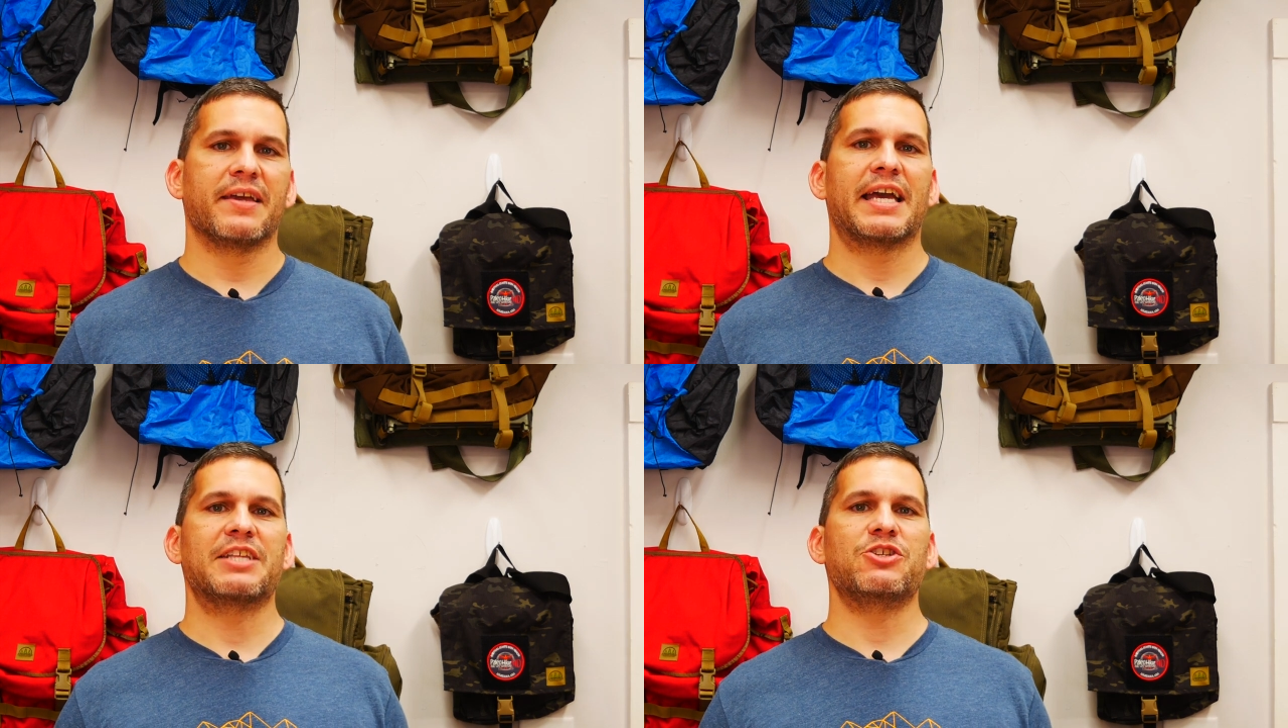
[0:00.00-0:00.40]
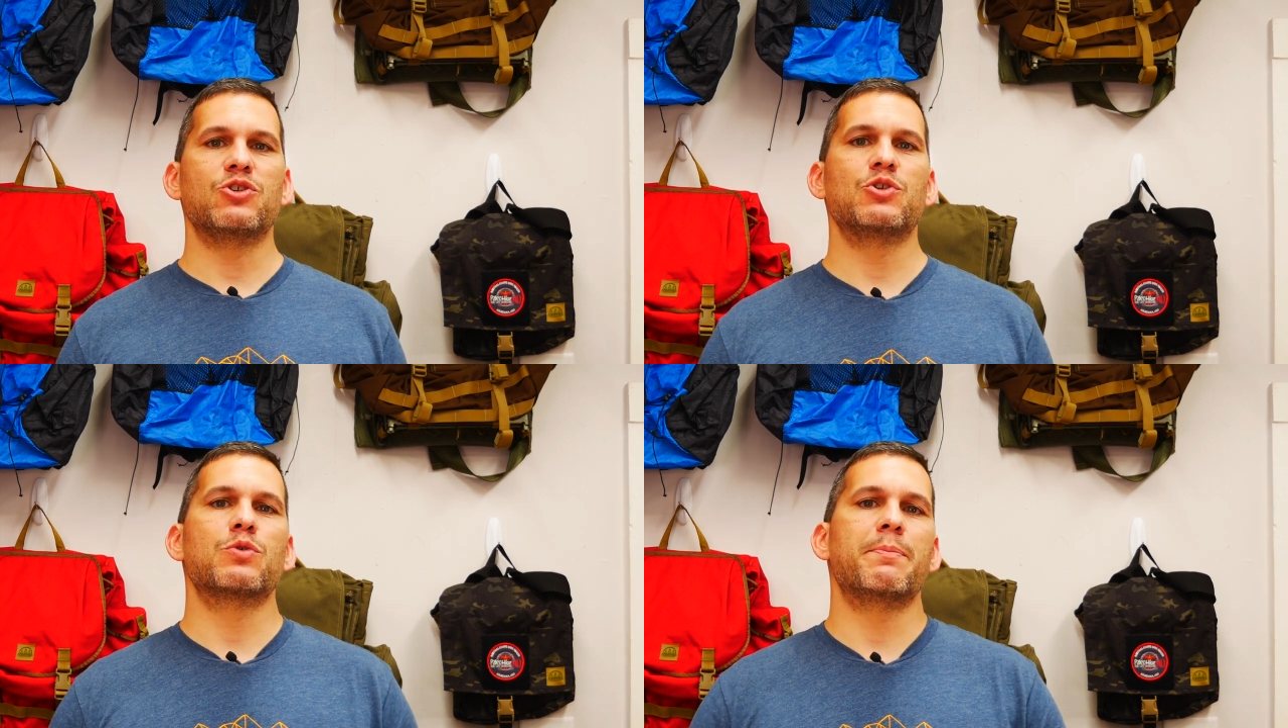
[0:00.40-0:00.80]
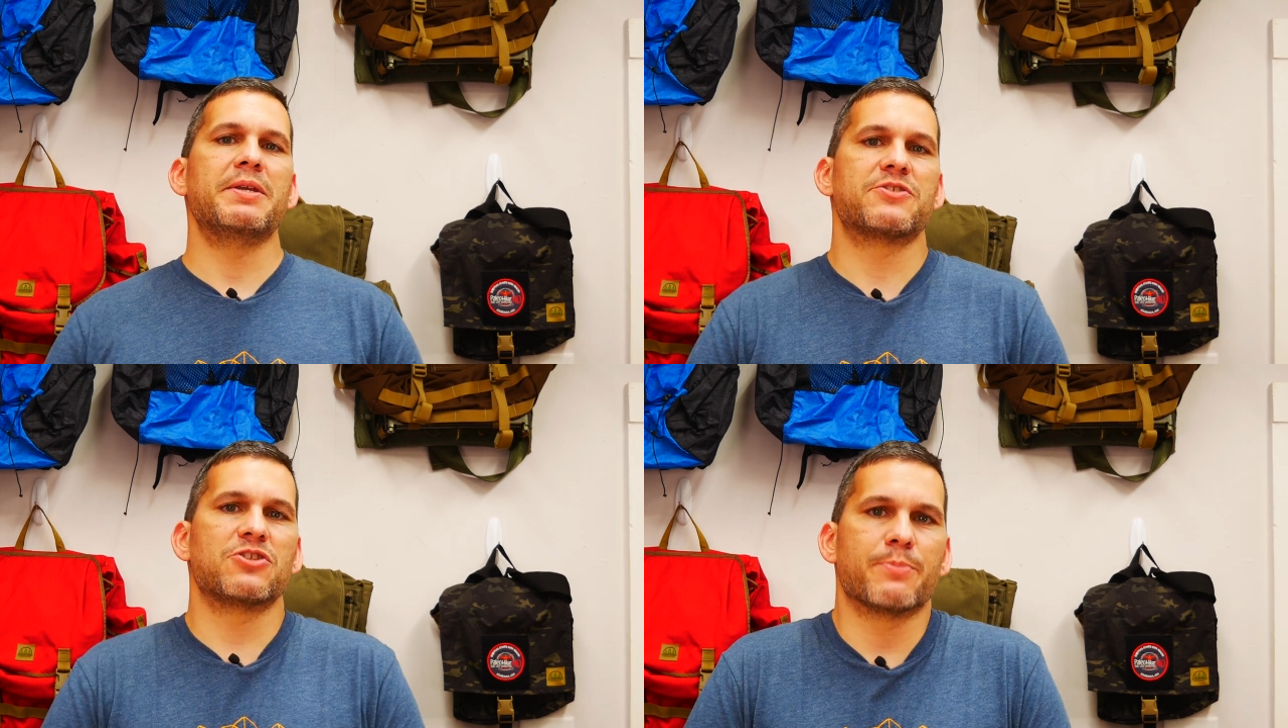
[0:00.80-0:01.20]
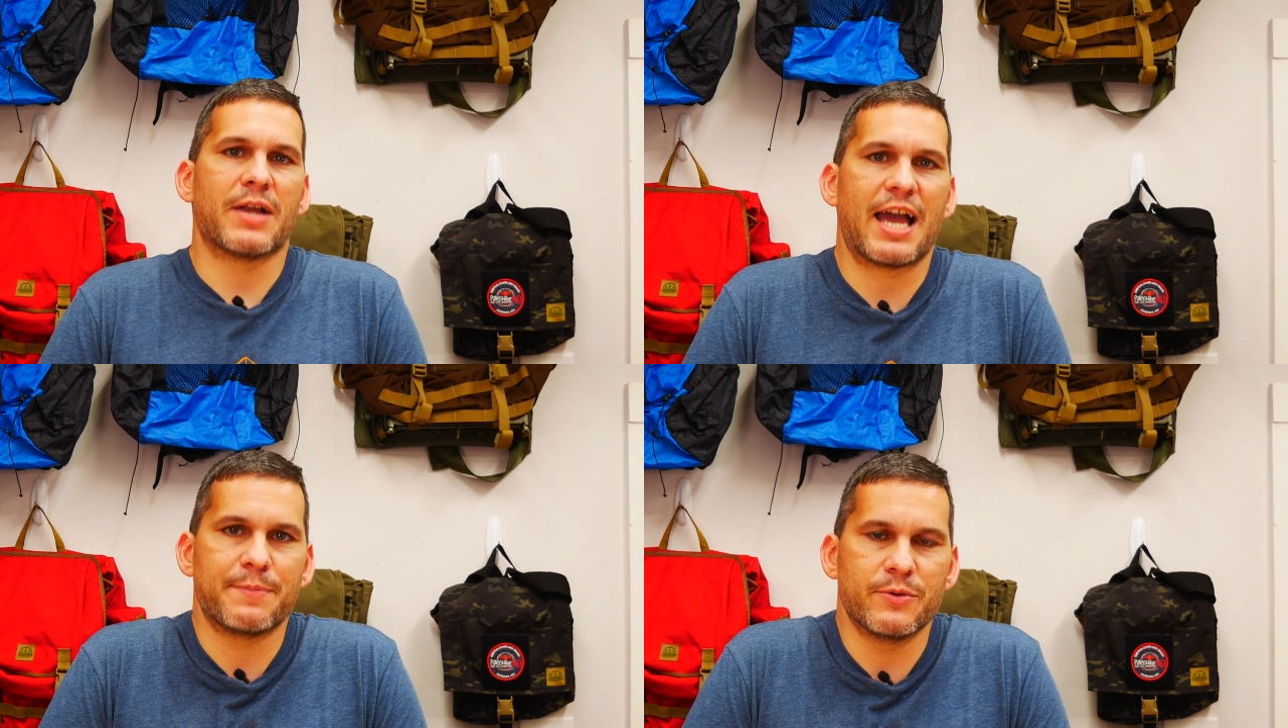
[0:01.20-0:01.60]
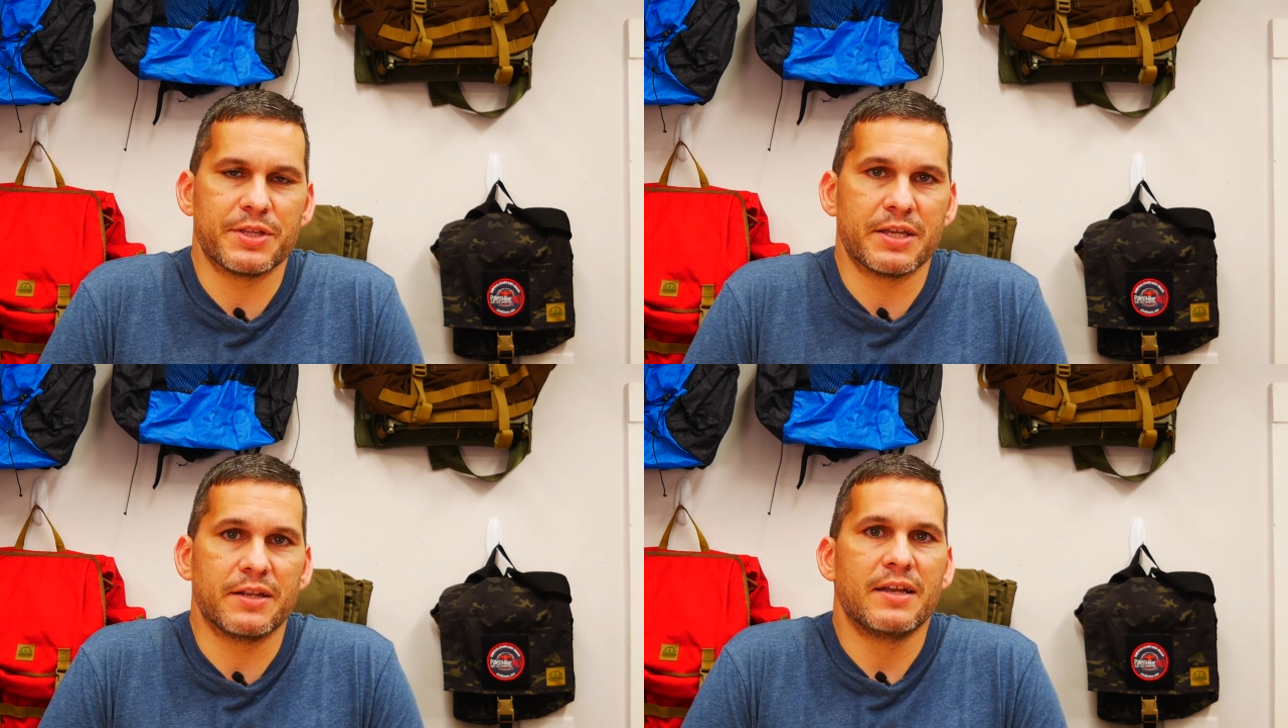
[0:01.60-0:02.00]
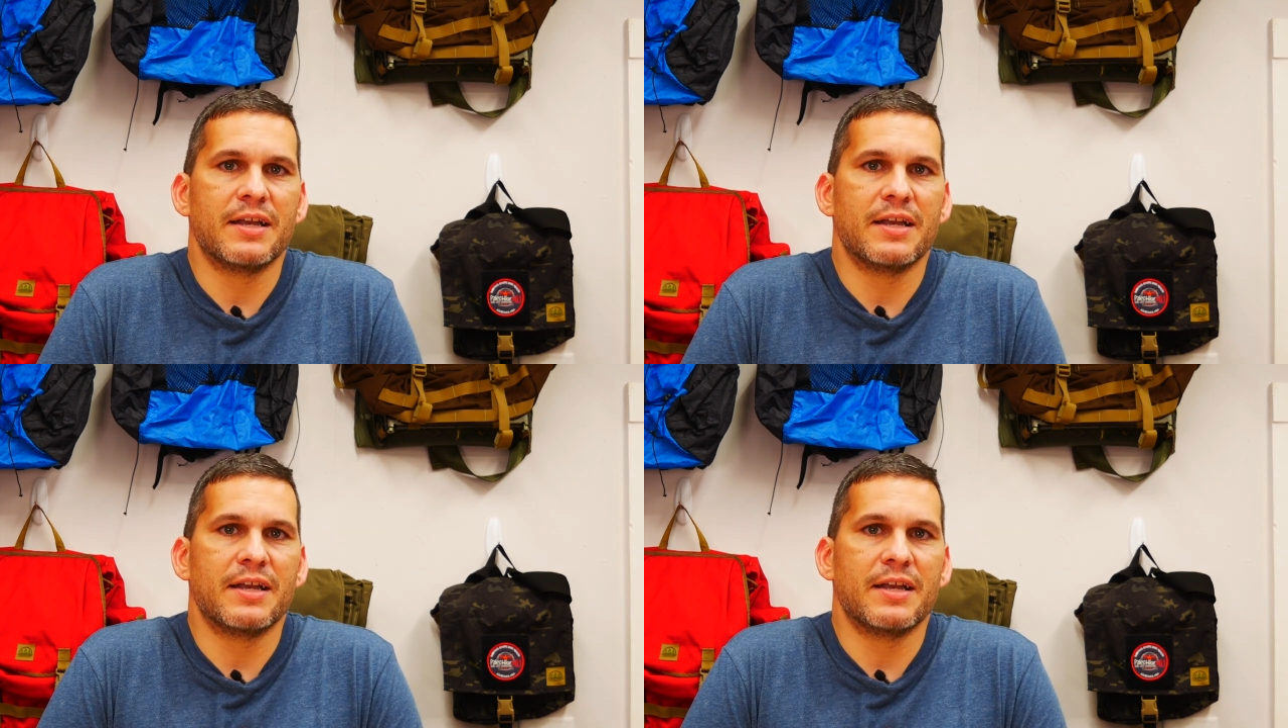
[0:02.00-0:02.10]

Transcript: and you will be super happy with it.